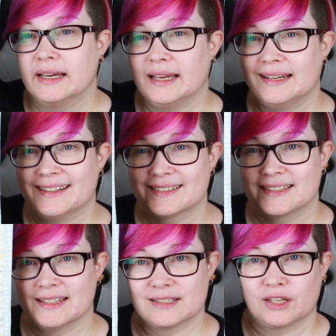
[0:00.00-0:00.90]
It is
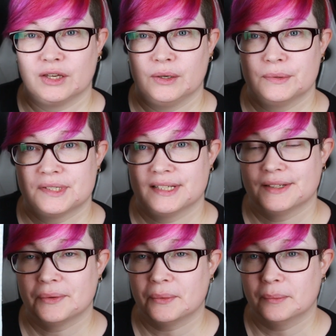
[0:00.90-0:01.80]
this cute
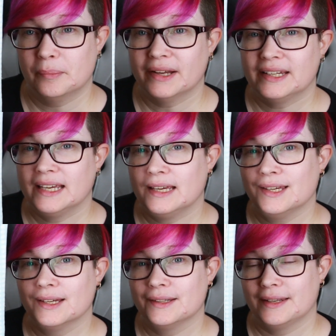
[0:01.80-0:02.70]
little
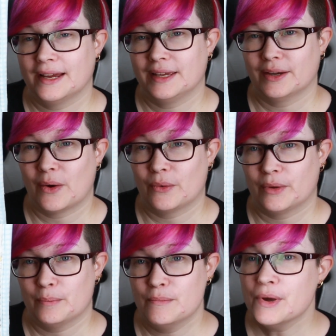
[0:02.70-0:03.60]
bunny lying on
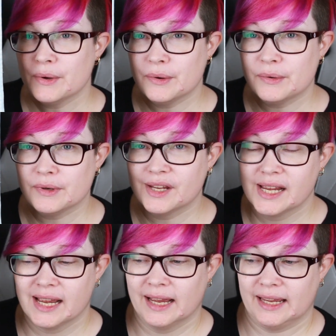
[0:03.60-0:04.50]
a moon.
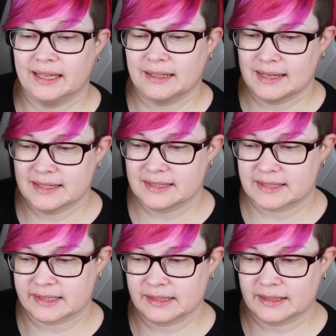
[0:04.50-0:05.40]
It
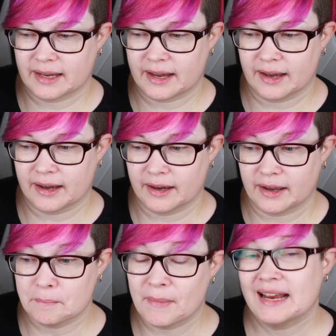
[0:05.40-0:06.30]
is
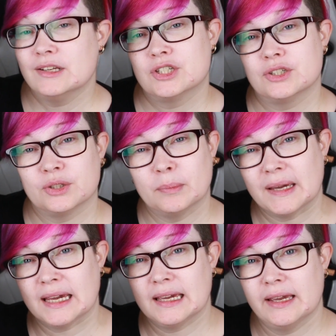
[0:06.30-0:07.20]
meant to
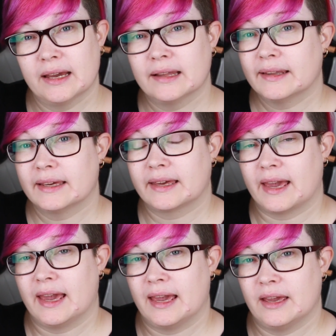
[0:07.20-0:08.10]
be like
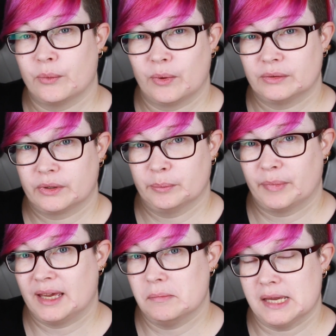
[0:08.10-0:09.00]
a welcome
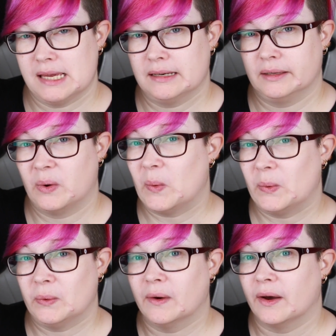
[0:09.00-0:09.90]
baby
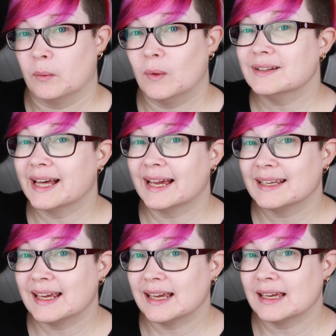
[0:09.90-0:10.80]
little wall
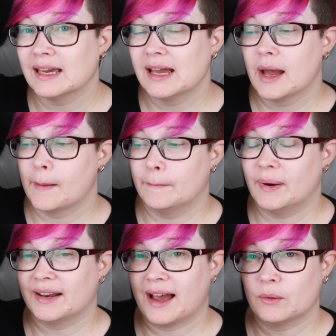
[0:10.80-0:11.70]
hanging,
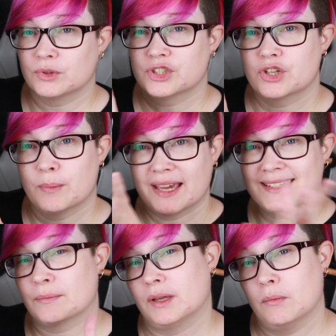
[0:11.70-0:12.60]
but I wanted to make
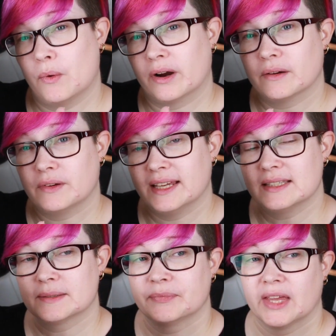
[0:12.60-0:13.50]
something more out of it.